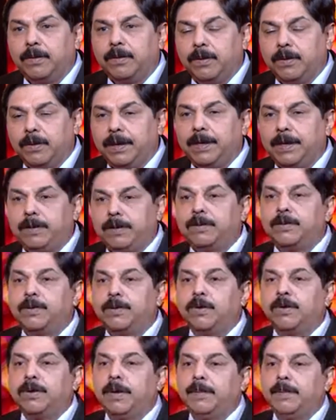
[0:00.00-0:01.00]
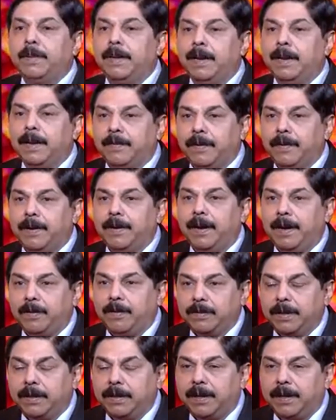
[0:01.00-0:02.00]
you need to store them in liquid
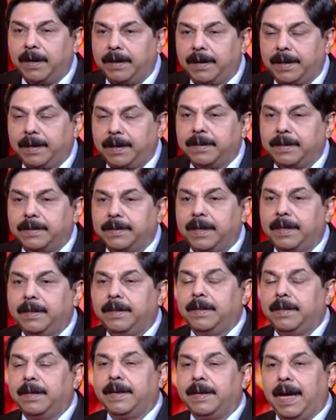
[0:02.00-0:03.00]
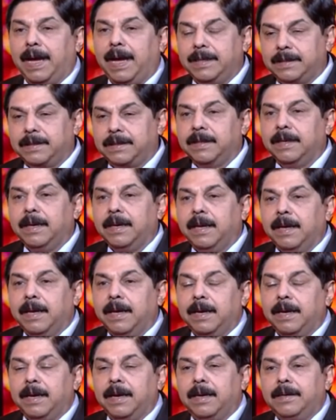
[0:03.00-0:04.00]
nitrogen containers, and the gas
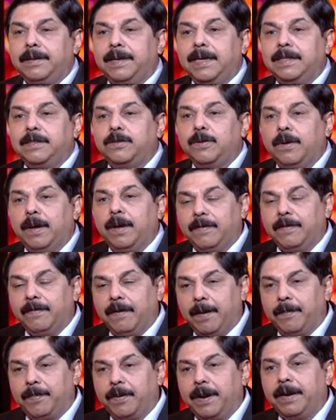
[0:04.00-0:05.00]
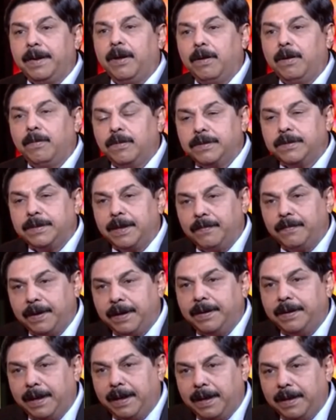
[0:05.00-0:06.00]
tends to evaporate almost
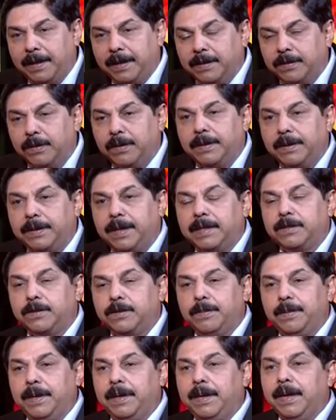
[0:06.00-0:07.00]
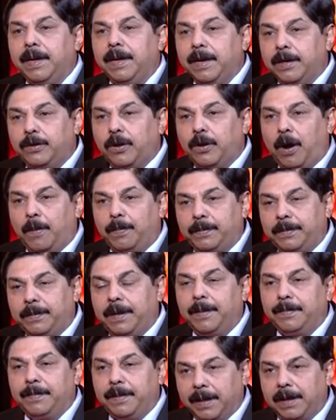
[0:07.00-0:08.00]
every day, so it has to be
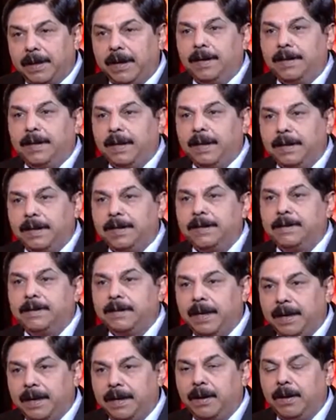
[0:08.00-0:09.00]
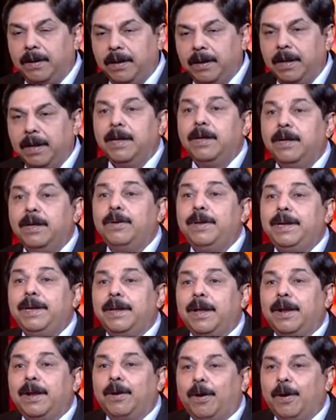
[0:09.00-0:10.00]
topped up, the containers, and you
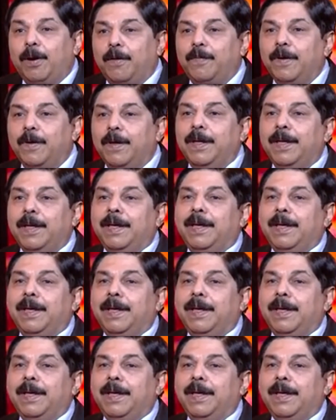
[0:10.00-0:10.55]
need a lot of